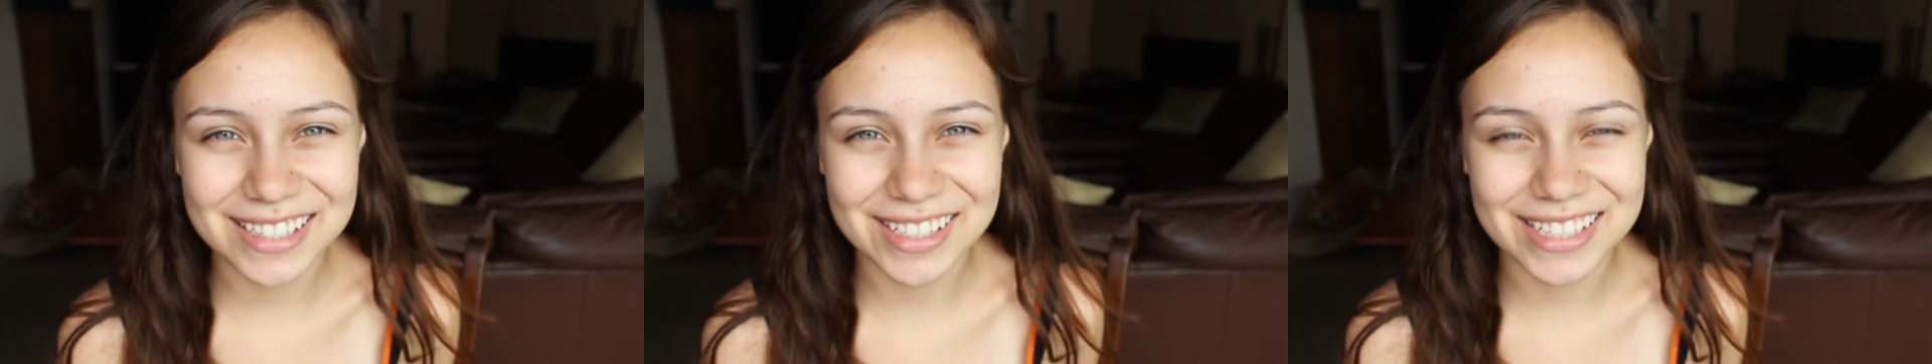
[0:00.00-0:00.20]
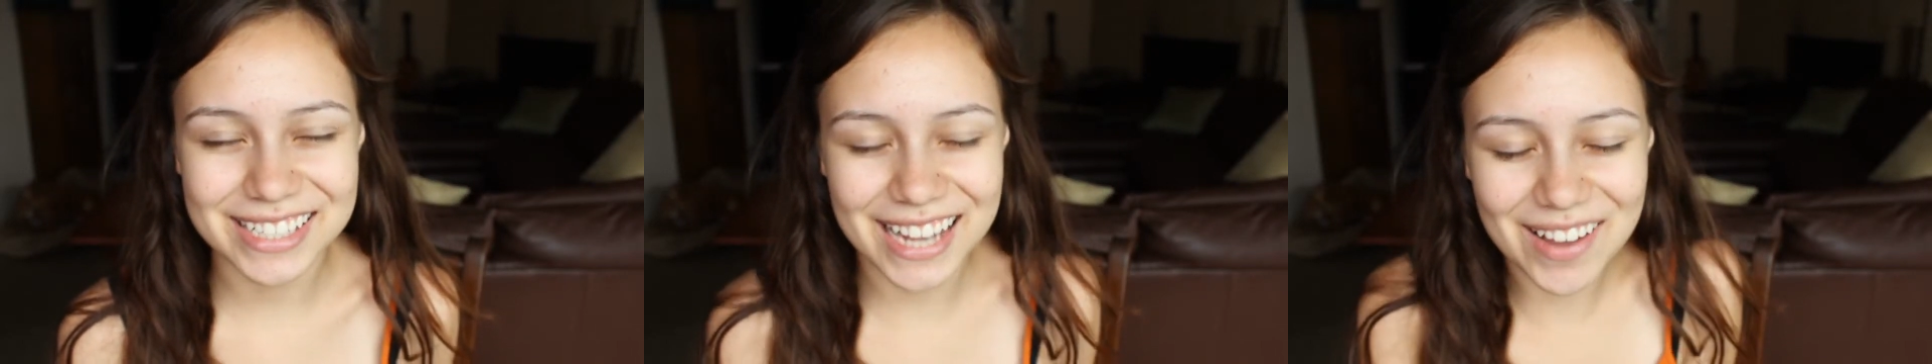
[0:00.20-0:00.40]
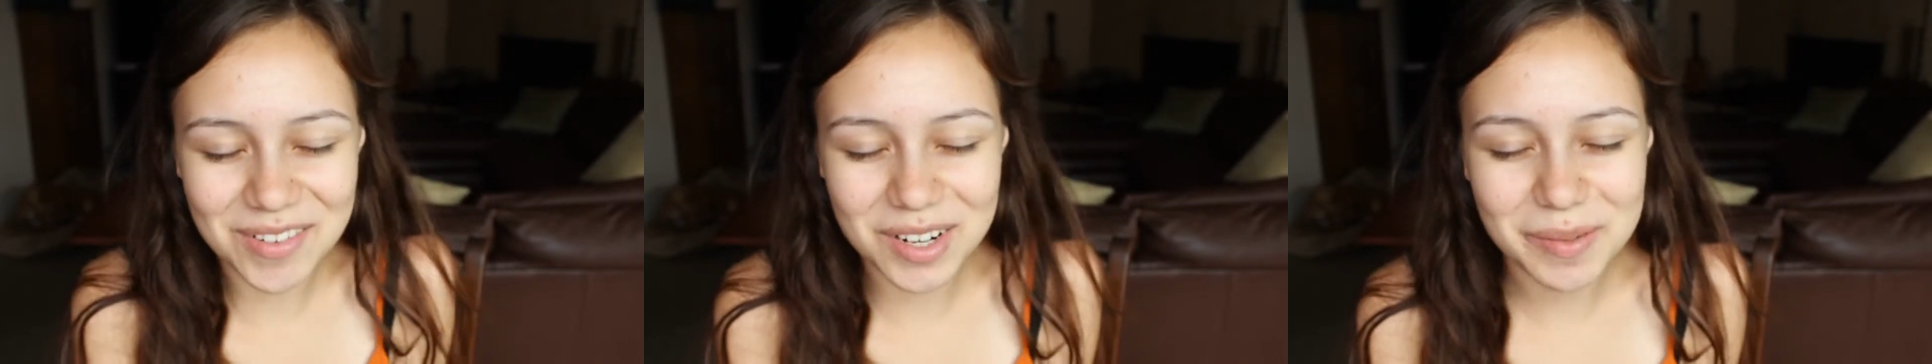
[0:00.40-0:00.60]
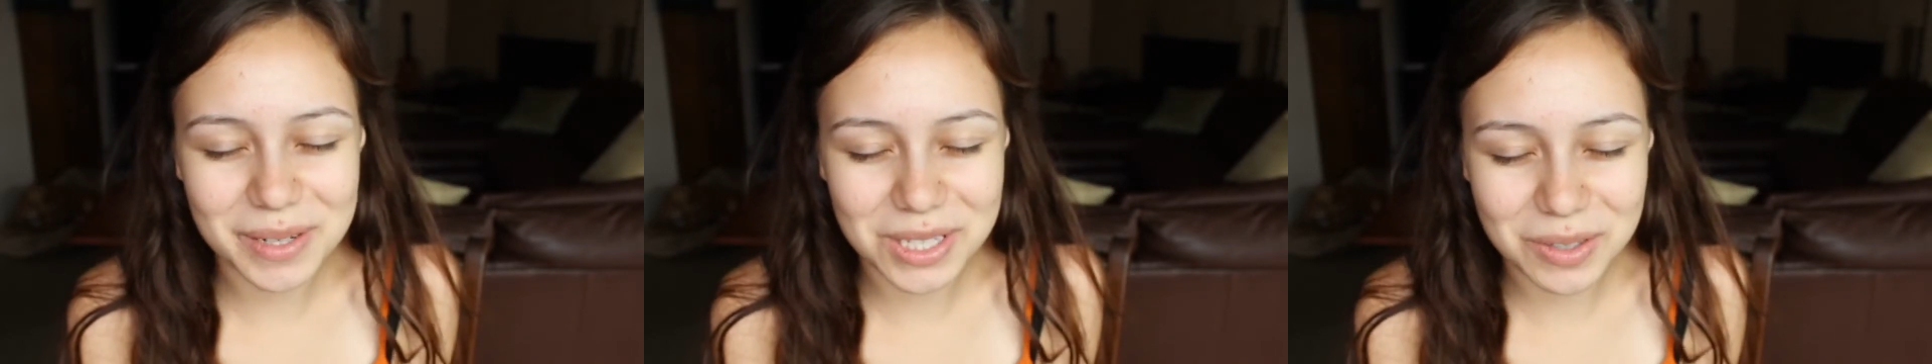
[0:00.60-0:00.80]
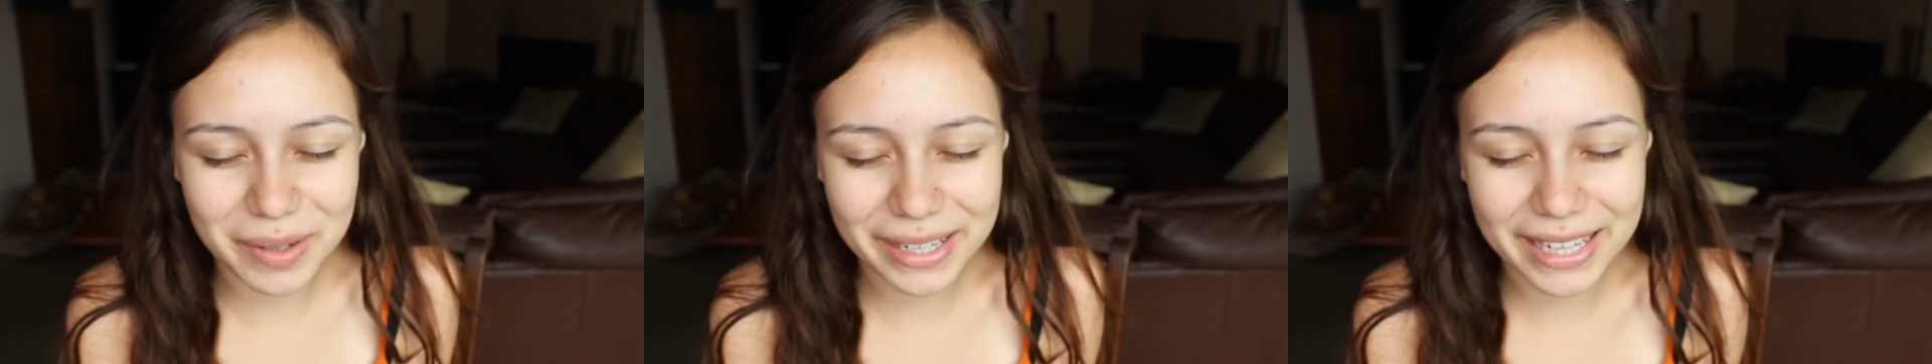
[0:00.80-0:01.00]
So today I'm going to be
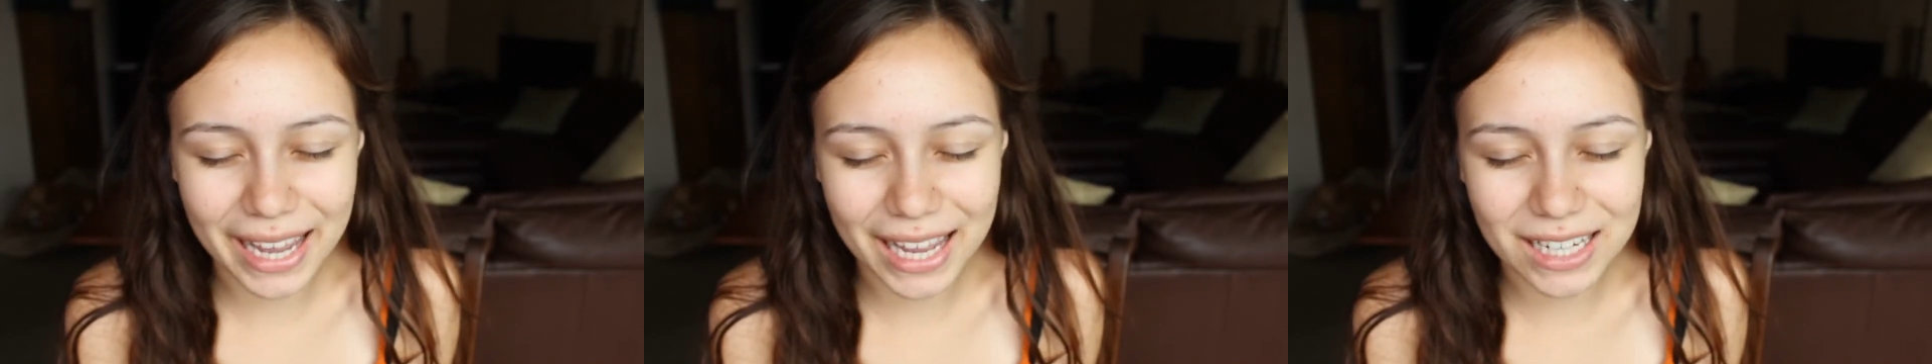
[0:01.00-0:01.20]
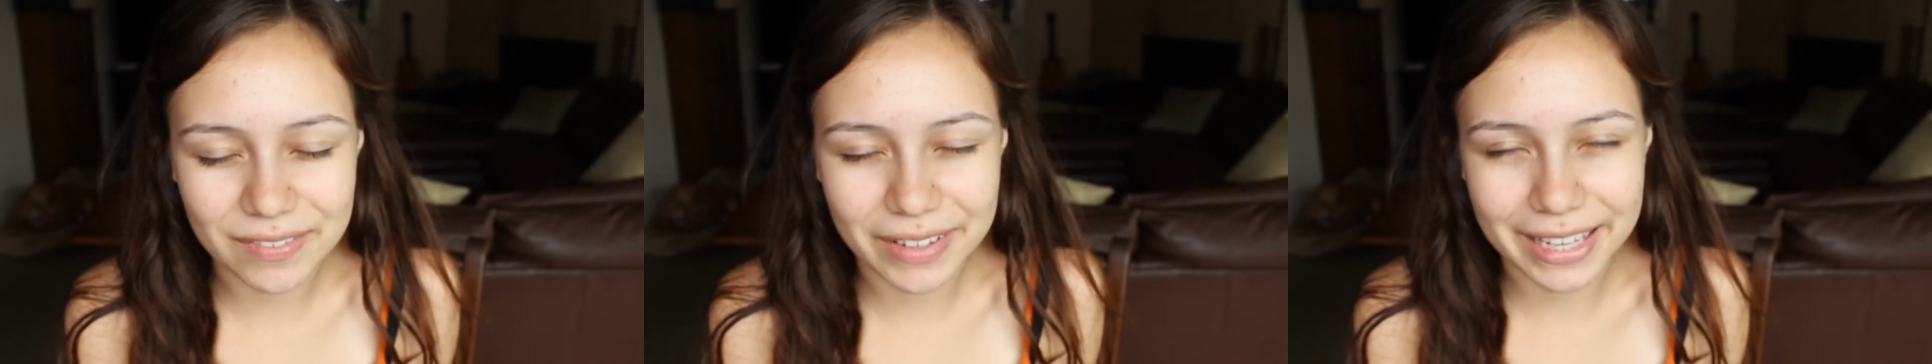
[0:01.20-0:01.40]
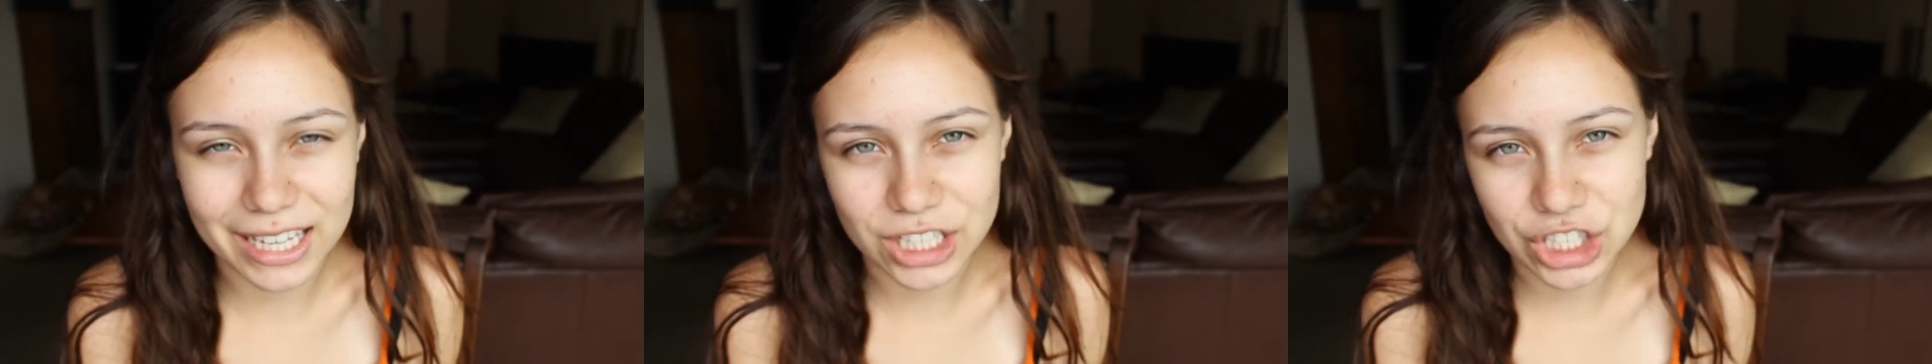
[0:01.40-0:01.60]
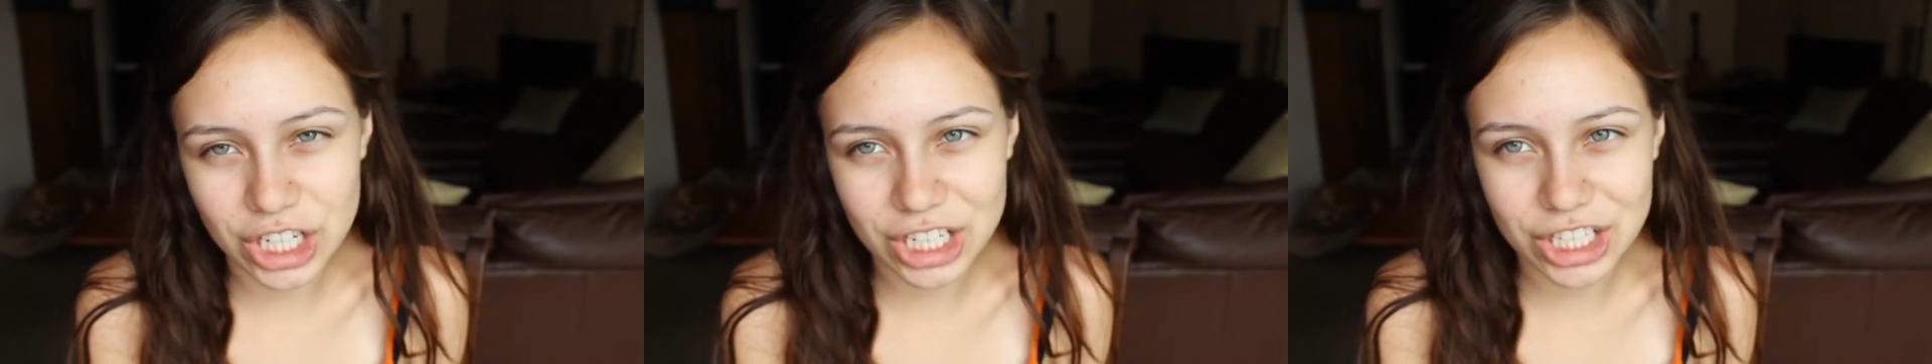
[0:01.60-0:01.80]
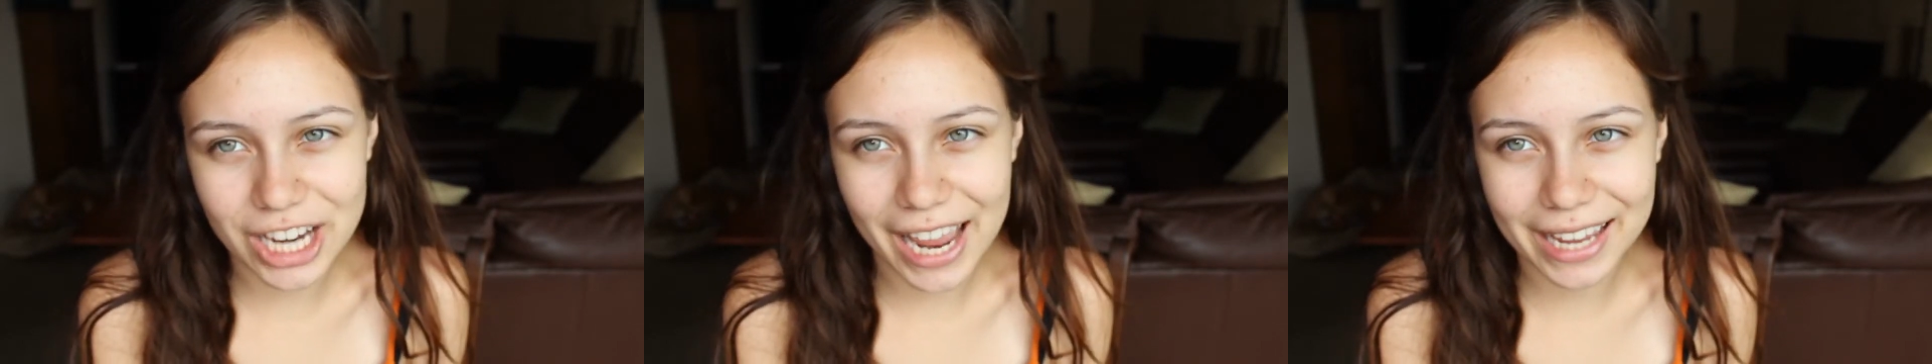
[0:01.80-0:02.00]
doing kind of like a
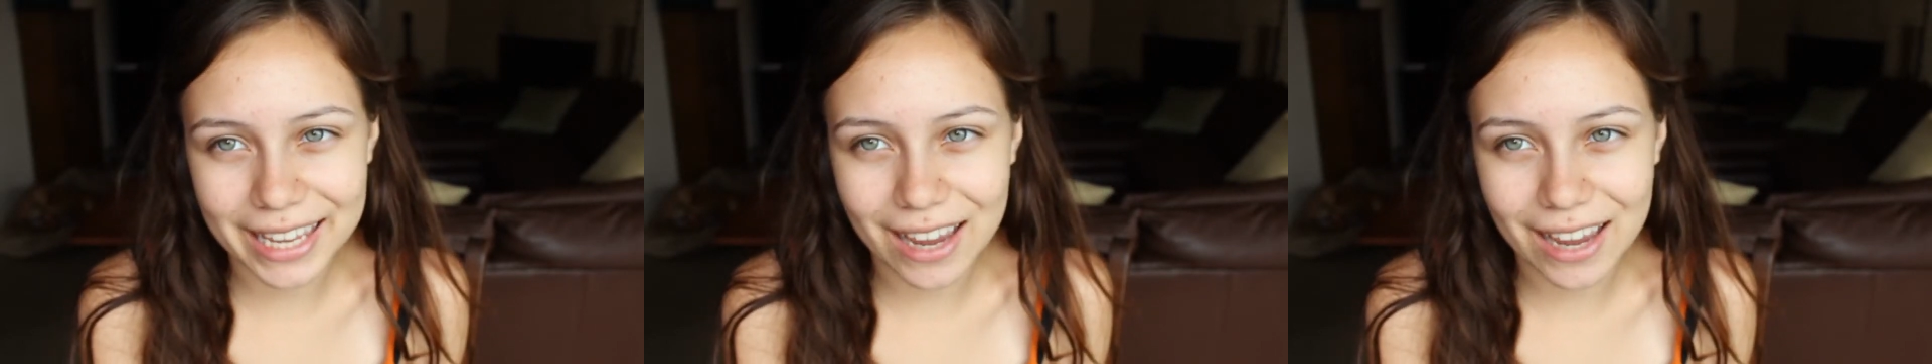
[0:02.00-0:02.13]
chit chat,